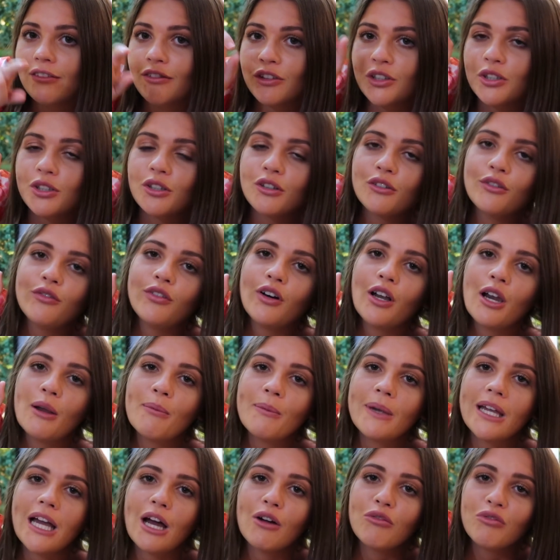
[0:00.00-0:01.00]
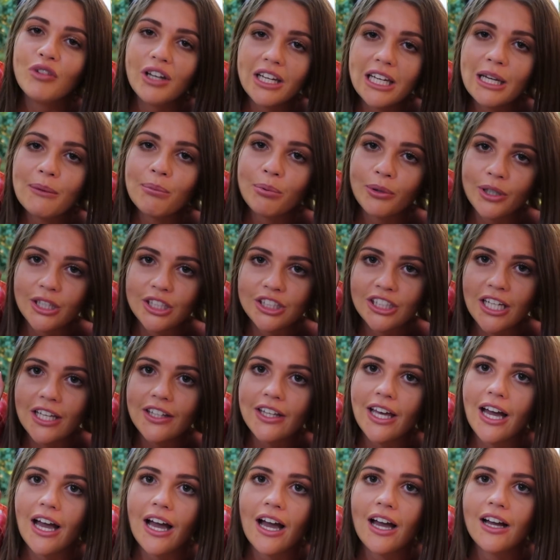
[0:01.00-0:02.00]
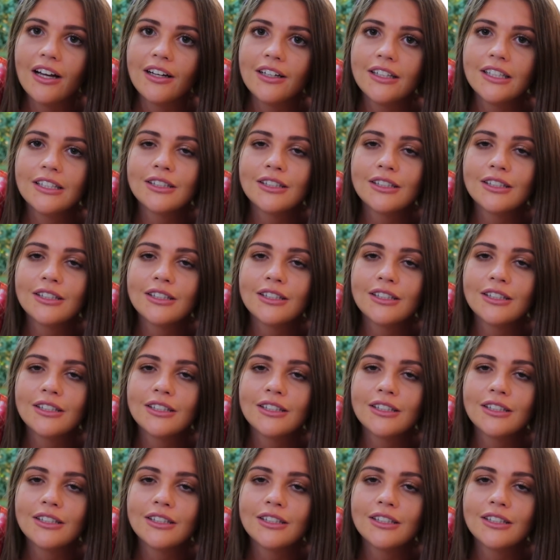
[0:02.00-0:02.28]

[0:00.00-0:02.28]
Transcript: You could all follow me, I really appreciate that.